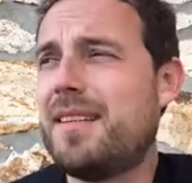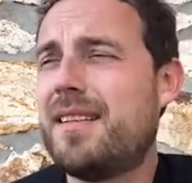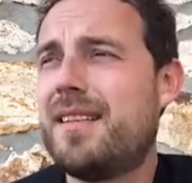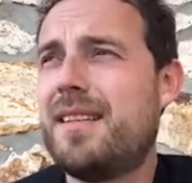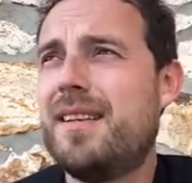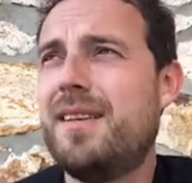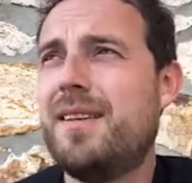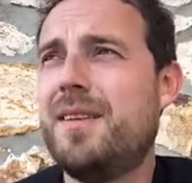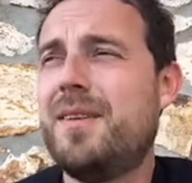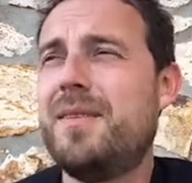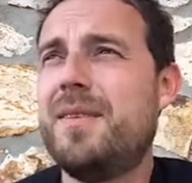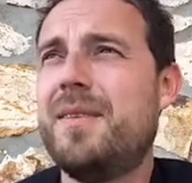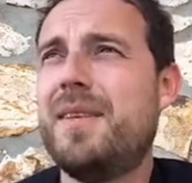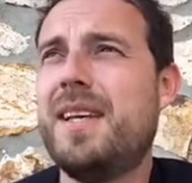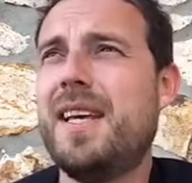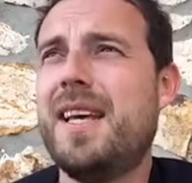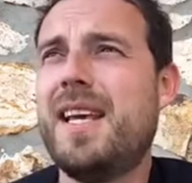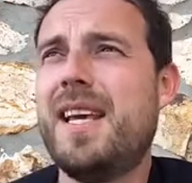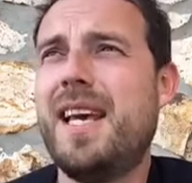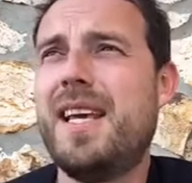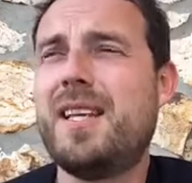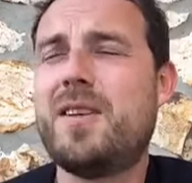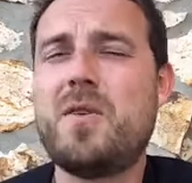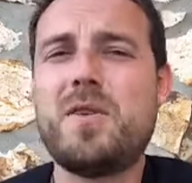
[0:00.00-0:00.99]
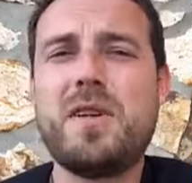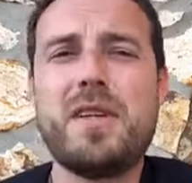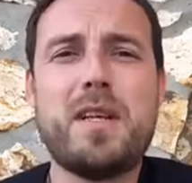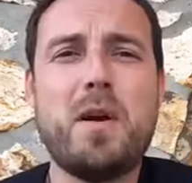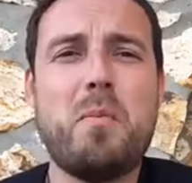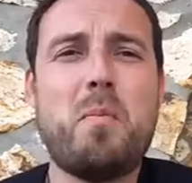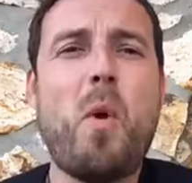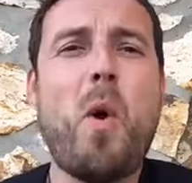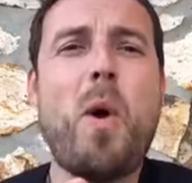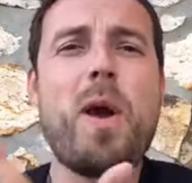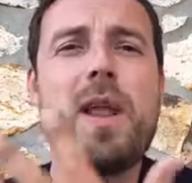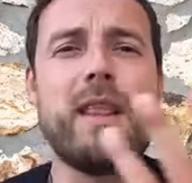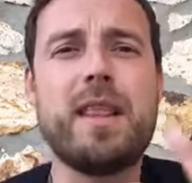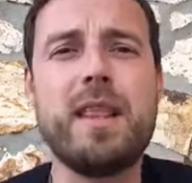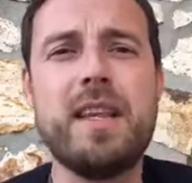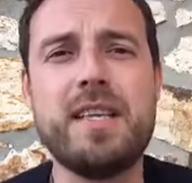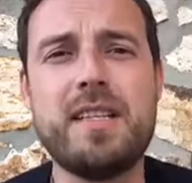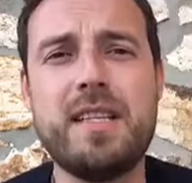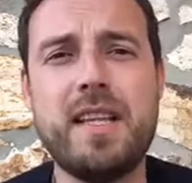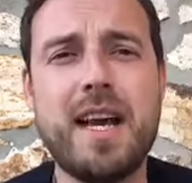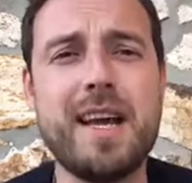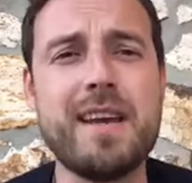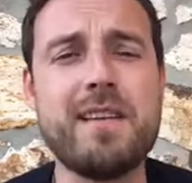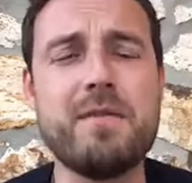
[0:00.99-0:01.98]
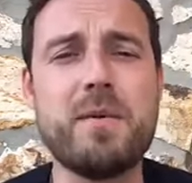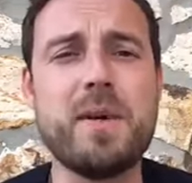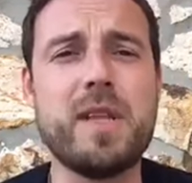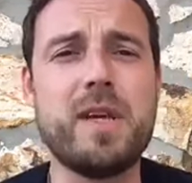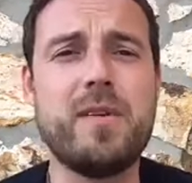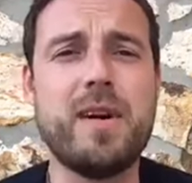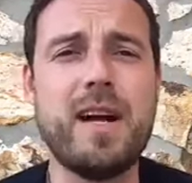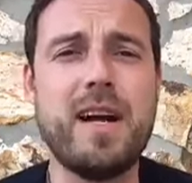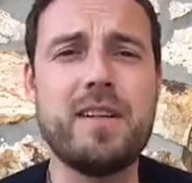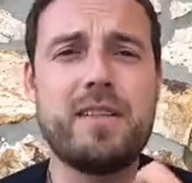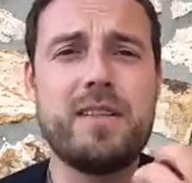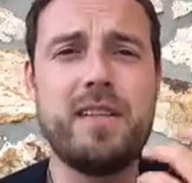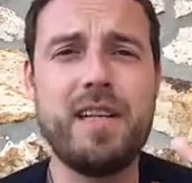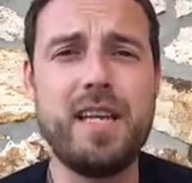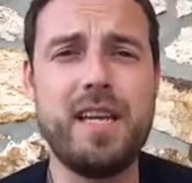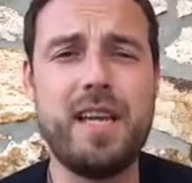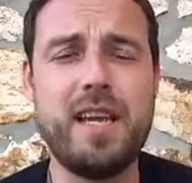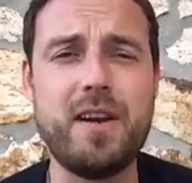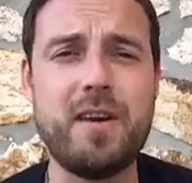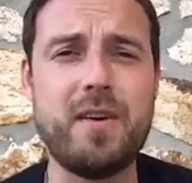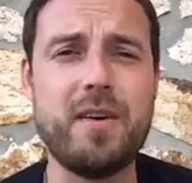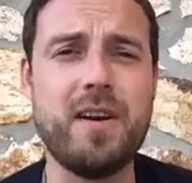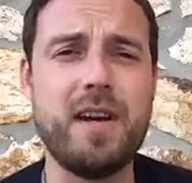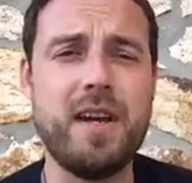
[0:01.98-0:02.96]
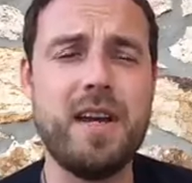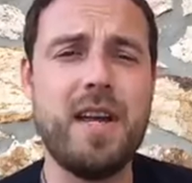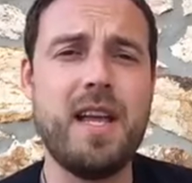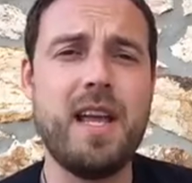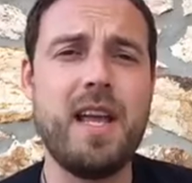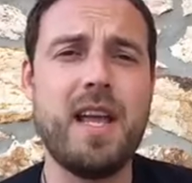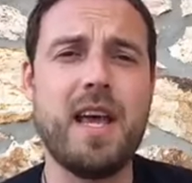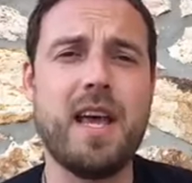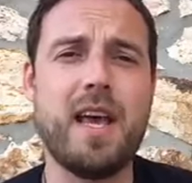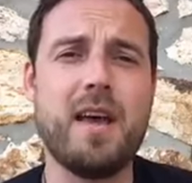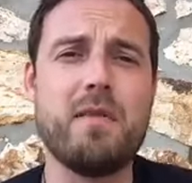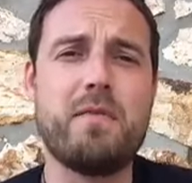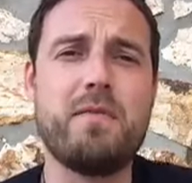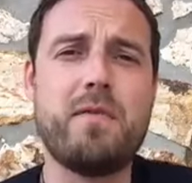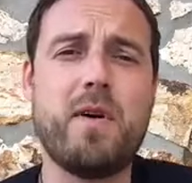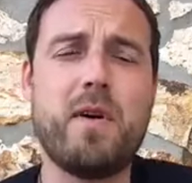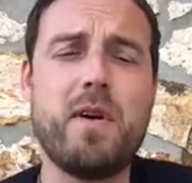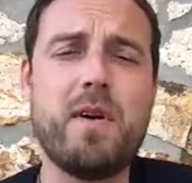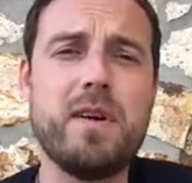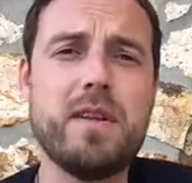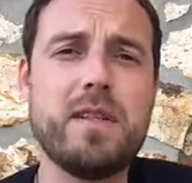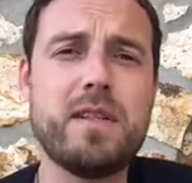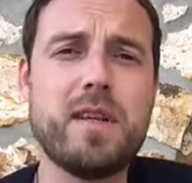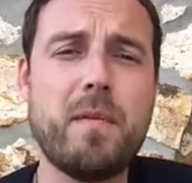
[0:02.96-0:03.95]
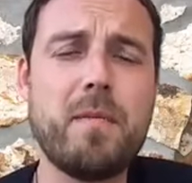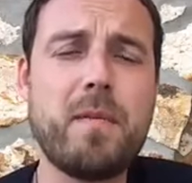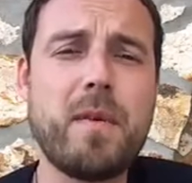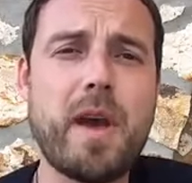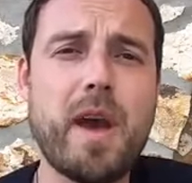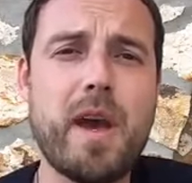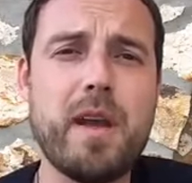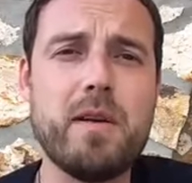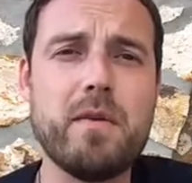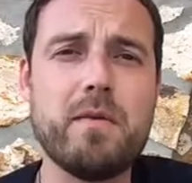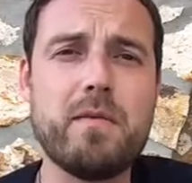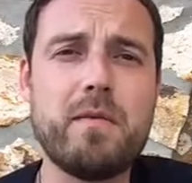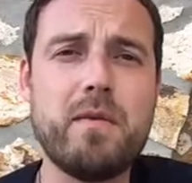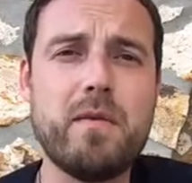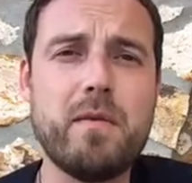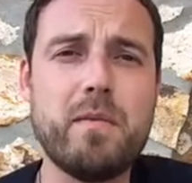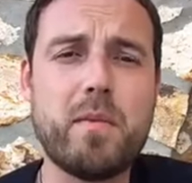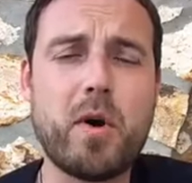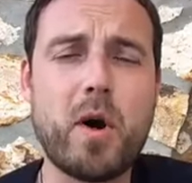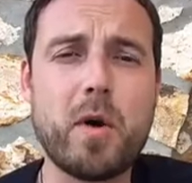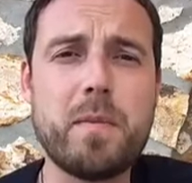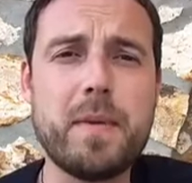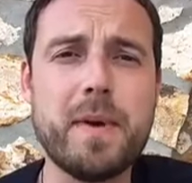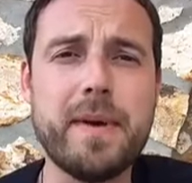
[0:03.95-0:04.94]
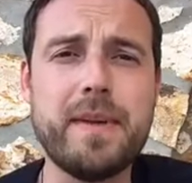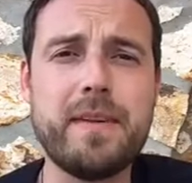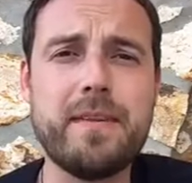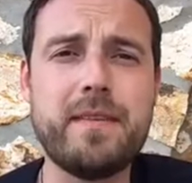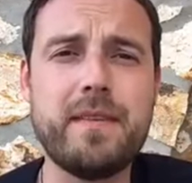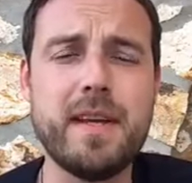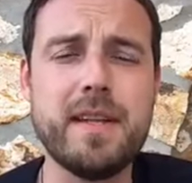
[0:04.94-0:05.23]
To It's not just a pointless life, but they're actually here uh, for some kind of purpose.